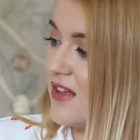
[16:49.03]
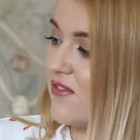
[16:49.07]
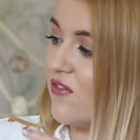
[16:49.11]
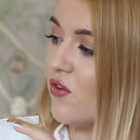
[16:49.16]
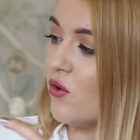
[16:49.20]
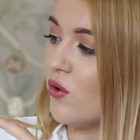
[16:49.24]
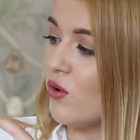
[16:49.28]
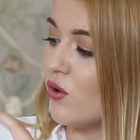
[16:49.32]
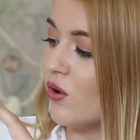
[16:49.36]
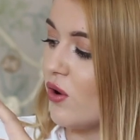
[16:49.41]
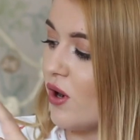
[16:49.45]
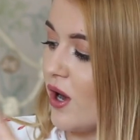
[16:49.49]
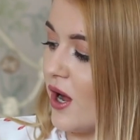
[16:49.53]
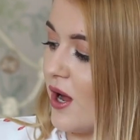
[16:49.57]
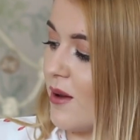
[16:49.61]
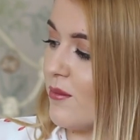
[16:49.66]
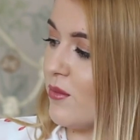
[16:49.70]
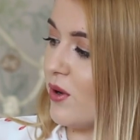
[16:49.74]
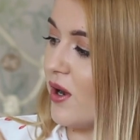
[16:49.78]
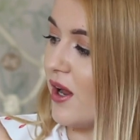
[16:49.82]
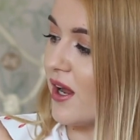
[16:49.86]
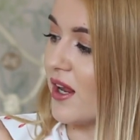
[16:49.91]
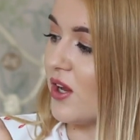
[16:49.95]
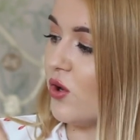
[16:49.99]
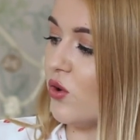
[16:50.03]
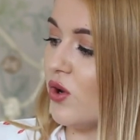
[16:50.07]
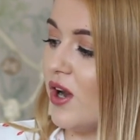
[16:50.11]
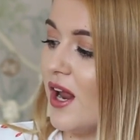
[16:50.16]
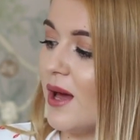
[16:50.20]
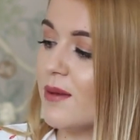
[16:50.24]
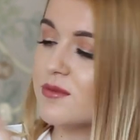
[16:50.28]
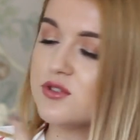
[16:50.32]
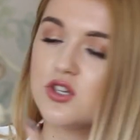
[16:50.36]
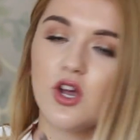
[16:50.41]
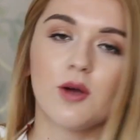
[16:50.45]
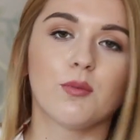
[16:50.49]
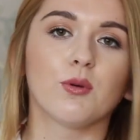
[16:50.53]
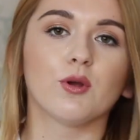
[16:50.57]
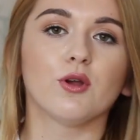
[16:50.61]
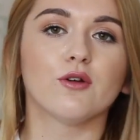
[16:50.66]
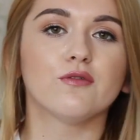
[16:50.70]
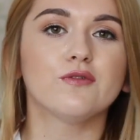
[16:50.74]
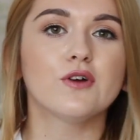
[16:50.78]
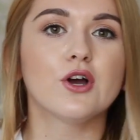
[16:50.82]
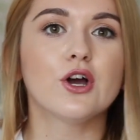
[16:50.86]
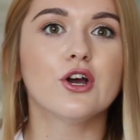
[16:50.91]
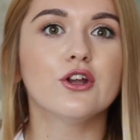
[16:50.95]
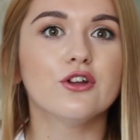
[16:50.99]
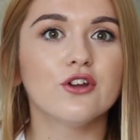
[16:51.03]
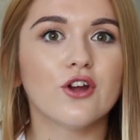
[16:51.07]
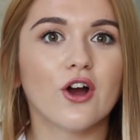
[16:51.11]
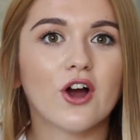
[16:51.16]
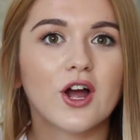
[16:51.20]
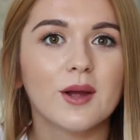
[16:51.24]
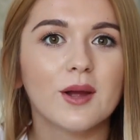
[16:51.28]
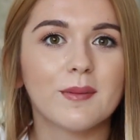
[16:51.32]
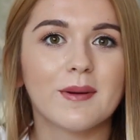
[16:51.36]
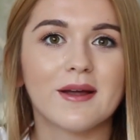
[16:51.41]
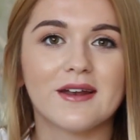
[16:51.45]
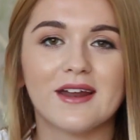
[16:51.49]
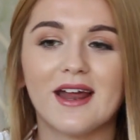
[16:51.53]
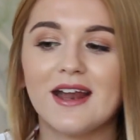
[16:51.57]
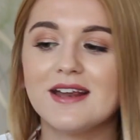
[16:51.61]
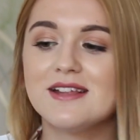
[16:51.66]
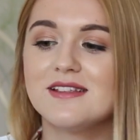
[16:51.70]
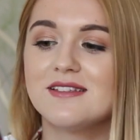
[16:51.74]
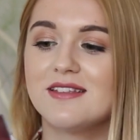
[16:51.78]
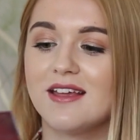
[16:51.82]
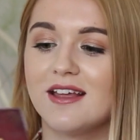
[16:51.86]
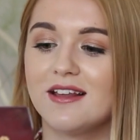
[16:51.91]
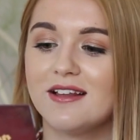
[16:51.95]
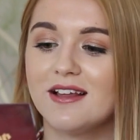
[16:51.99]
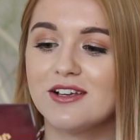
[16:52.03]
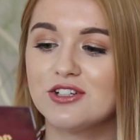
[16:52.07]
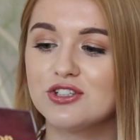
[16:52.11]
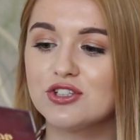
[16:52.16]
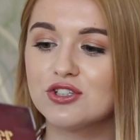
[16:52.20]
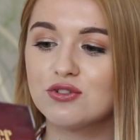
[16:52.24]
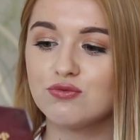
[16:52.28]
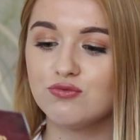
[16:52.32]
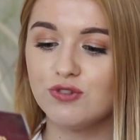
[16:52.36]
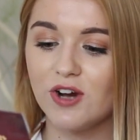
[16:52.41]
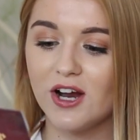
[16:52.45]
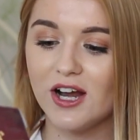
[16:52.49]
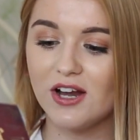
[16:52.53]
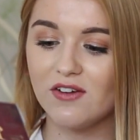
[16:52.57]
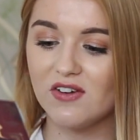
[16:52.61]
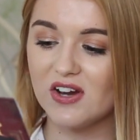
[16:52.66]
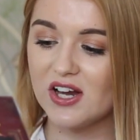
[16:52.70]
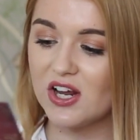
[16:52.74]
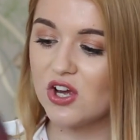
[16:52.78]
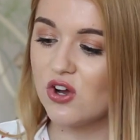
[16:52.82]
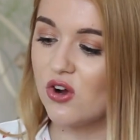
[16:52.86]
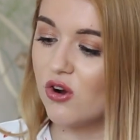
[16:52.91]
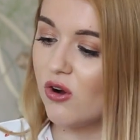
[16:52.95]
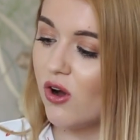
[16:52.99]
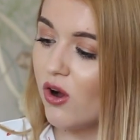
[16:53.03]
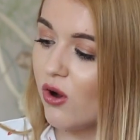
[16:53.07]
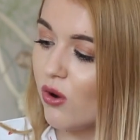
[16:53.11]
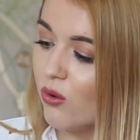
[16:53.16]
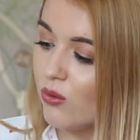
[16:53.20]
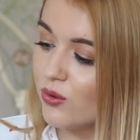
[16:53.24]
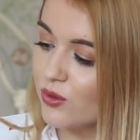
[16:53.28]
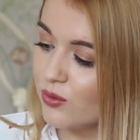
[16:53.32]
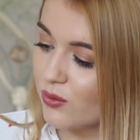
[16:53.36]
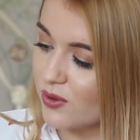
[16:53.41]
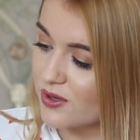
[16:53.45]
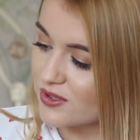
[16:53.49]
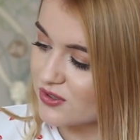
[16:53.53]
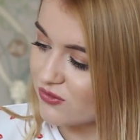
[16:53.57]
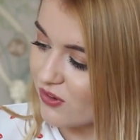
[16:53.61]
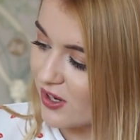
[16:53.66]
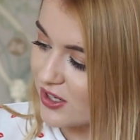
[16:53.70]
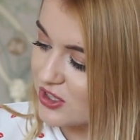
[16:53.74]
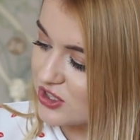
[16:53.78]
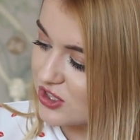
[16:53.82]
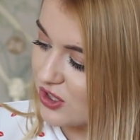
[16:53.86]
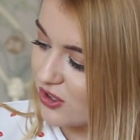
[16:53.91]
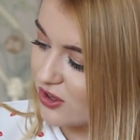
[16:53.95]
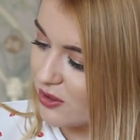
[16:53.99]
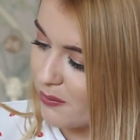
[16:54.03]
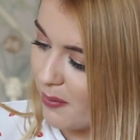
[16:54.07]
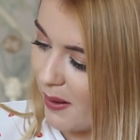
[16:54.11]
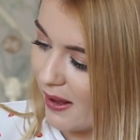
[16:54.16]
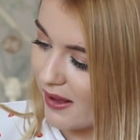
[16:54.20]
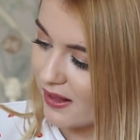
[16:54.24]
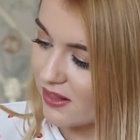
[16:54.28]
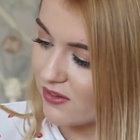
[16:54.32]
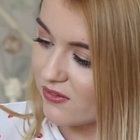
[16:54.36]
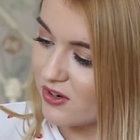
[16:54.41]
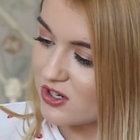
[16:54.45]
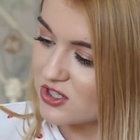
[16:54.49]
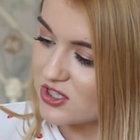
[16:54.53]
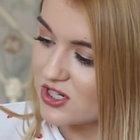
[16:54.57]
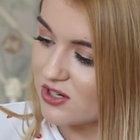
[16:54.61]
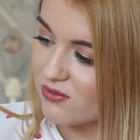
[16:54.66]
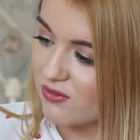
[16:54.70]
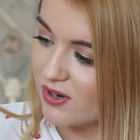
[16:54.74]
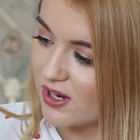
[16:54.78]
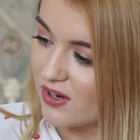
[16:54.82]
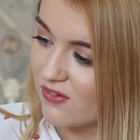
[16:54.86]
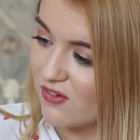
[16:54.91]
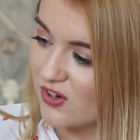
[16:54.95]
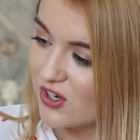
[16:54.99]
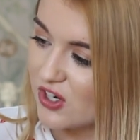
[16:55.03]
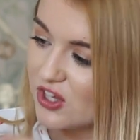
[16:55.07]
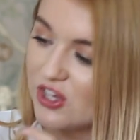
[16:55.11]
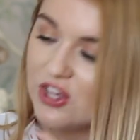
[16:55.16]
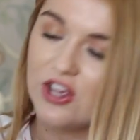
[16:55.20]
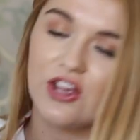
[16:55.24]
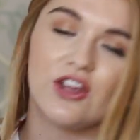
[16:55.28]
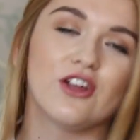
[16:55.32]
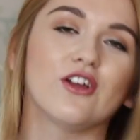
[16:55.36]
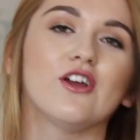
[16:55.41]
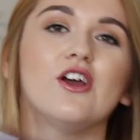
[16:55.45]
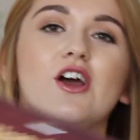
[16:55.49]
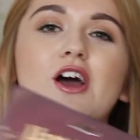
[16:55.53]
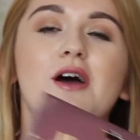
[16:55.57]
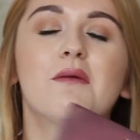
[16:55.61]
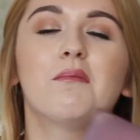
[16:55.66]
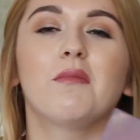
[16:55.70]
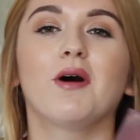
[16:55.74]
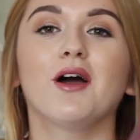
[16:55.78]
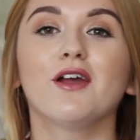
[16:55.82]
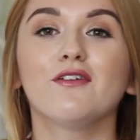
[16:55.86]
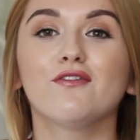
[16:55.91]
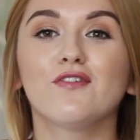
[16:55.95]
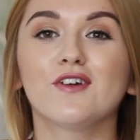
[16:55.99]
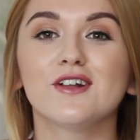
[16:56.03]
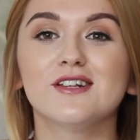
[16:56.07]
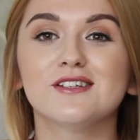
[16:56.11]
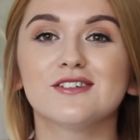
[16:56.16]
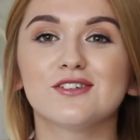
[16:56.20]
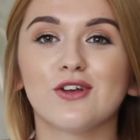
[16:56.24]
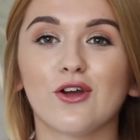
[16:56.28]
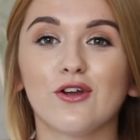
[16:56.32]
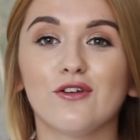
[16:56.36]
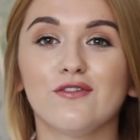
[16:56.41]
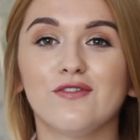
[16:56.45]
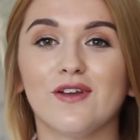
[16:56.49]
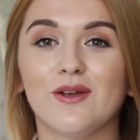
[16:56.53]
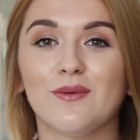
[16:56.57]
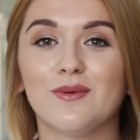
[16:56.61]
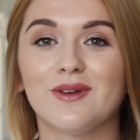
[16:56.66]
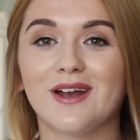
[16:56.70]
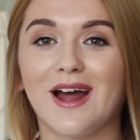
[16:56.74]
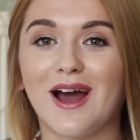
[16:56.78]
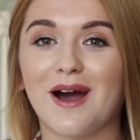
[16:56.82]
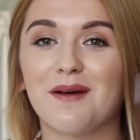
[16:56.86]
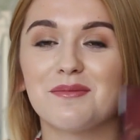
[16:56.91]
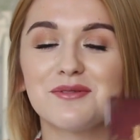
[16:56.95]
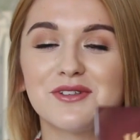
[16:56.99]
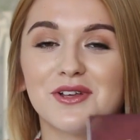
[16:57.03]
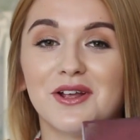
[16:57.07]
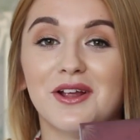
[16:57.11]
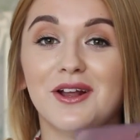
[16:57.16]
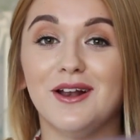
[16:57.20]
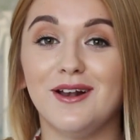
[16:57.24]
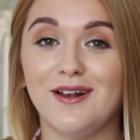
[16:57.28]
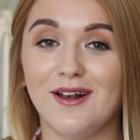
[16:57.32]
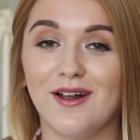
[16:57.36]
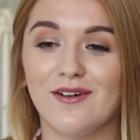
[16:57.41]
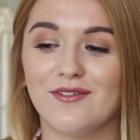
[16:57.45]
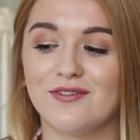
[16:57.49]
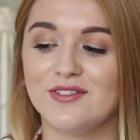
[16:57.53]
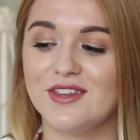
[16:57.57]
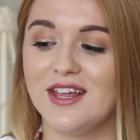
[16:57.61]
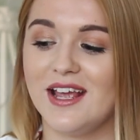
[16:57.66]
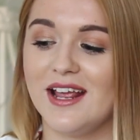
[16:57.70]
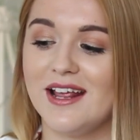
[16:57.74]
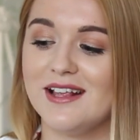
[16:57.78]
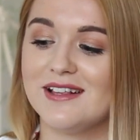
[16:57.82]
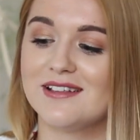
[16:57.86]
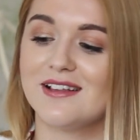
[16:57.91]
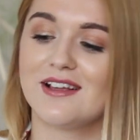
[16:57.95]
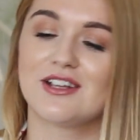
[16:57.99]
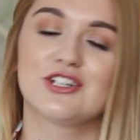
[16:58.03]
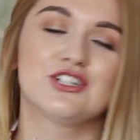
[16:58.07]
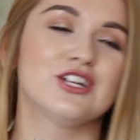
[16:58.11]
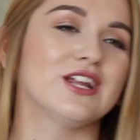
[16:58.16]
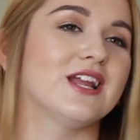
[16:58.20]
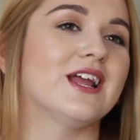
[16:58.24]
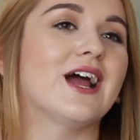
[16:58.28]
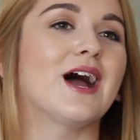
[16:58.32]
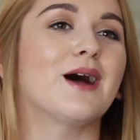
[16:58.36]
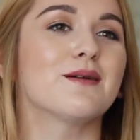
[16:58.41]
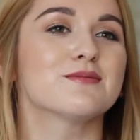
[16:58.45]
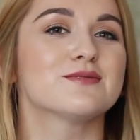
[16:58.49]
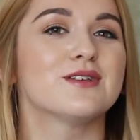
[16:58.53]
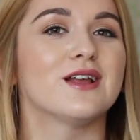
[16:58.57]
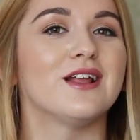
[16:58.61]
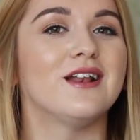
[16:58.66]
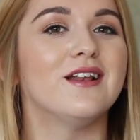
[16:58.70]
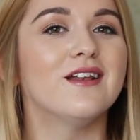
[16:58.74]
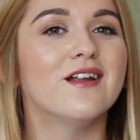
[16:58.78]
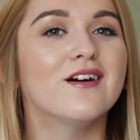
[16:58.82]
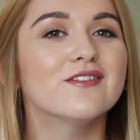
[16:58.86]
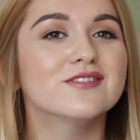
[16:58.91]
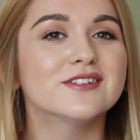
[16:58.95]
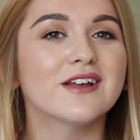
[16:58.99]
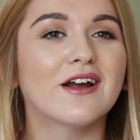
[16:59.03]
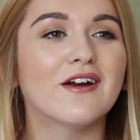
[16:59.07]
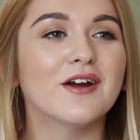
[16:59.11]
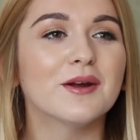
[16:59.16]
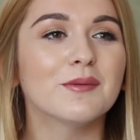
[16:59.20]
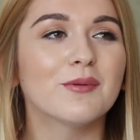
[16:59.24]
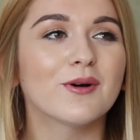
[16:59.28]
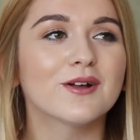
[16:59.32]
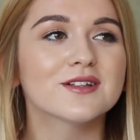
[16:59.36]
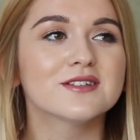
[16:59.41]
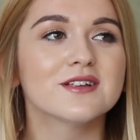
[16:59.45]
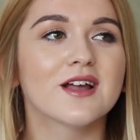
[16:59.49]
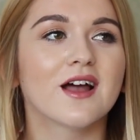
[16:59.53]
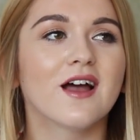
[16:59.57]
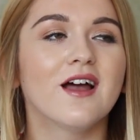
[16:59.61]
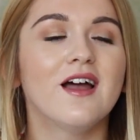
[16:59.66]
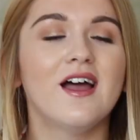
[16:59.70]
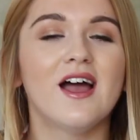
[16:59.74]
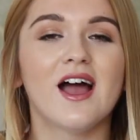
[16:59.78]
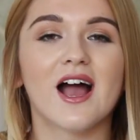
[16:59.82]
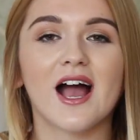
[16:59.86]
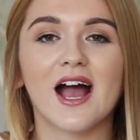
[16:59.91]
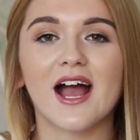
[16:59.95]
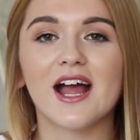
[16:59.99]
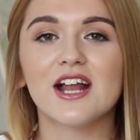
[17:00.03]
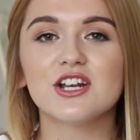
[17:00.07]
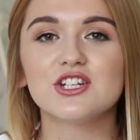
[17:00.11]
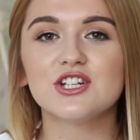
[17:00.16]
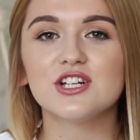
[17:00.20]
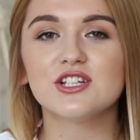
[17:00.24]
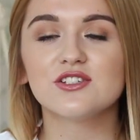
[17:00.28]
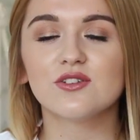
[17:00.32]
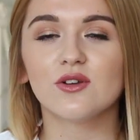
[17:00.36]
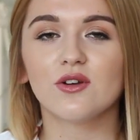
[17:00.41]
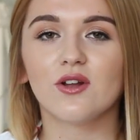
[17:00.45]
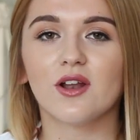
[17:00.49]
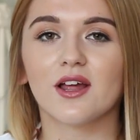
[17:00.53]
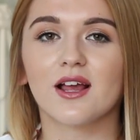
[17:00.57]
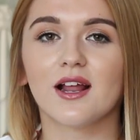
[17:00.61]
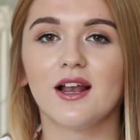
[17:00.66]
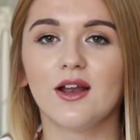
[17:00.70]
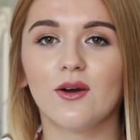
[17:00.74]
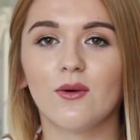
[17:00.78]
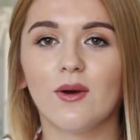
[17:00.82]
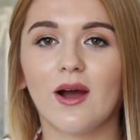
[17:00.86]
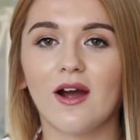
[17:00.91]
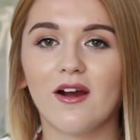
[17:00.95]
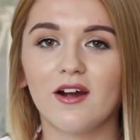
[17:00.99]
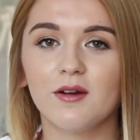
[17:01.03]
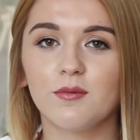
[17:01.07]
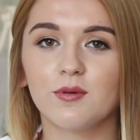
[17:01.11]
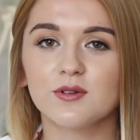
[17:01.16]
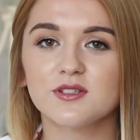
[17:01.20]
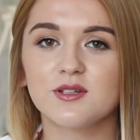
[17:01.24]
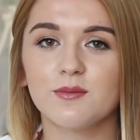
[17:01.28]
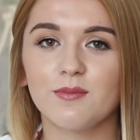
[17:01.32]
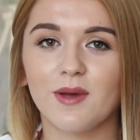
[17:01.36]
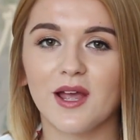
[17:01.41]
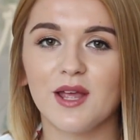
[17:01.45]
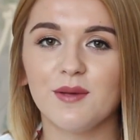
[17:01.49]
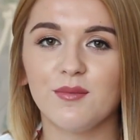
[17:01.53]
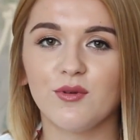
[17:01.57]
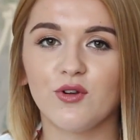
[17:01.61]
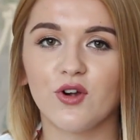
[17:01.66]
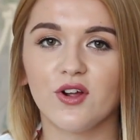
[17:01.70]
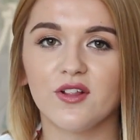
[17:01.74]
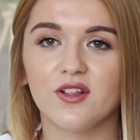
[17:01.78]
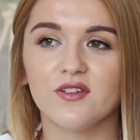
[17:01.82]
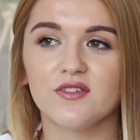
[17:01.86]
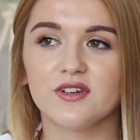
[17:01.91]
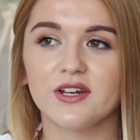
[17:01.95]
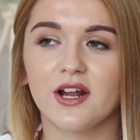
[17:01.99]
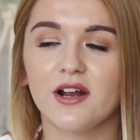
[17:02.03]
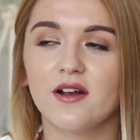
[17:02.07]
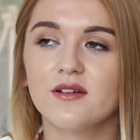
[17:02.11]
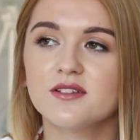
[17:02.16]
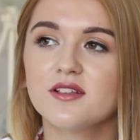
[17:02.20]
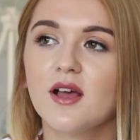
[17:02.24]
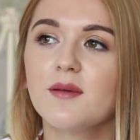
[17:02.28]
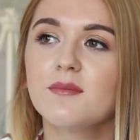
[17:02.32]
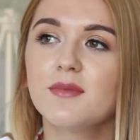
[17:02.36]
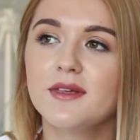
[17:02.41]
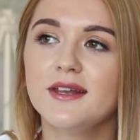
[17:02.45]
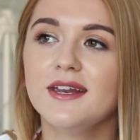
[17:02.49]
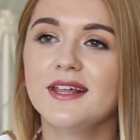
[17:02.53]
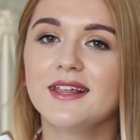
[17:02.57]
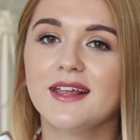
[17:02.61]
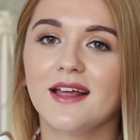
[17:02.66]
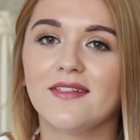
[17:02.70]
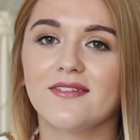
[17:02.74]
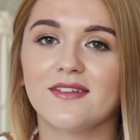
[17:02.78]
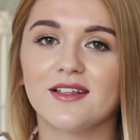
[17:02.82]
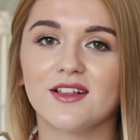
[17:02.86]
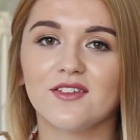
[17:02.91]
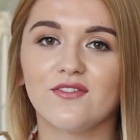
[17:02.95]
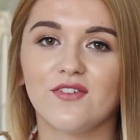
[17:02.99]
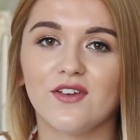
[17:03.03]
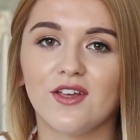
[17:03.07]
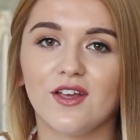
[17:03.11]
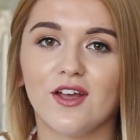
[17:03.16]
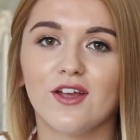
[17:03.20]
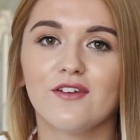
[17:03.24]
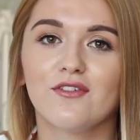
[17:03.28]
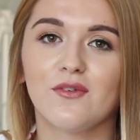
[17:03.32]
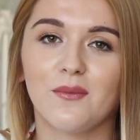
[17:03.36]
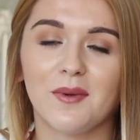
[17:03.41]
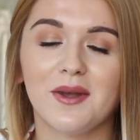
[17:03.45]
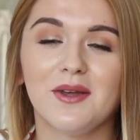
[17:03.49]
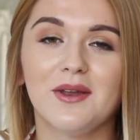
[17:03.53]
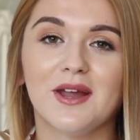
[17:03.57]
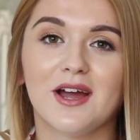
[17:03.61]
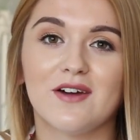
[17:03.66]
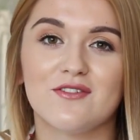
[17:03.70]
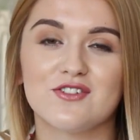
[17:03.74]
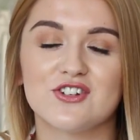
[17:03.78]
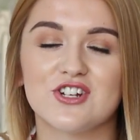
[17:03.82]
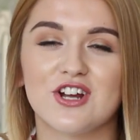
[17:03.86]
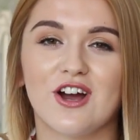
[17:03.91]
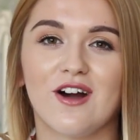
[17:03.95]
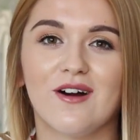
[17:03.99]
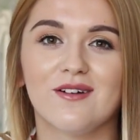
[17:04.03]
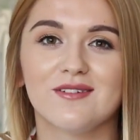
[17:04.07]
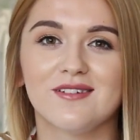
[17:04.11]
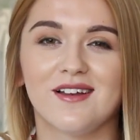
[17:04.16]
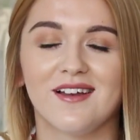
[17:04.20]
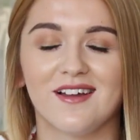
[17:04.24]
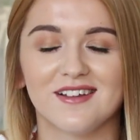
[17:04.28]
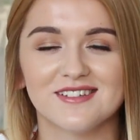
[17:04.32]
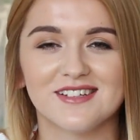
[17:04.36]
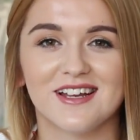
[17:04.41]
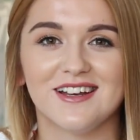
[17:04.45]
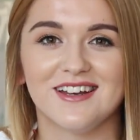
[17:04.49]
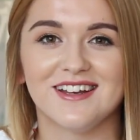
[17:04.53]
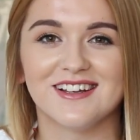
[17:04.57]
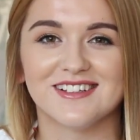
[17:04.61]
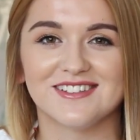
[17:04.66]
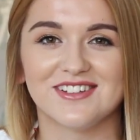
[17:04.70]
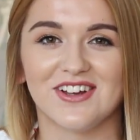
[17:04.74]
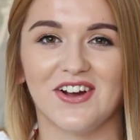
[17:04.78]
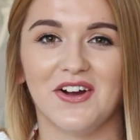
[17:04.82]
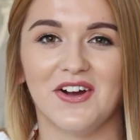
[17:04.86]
For like your laptop or your phone, your iPad, anything. That's just really cool. All the ones were actually on the back, they're actually really cute. My friend Sophie would absolutely love these. Like, she absolutely loves Harry Potter. I actually saw like a little Harry Potter baby girl the other day, and I was like, I'm gonna get this for you for when you have a child in like 10 years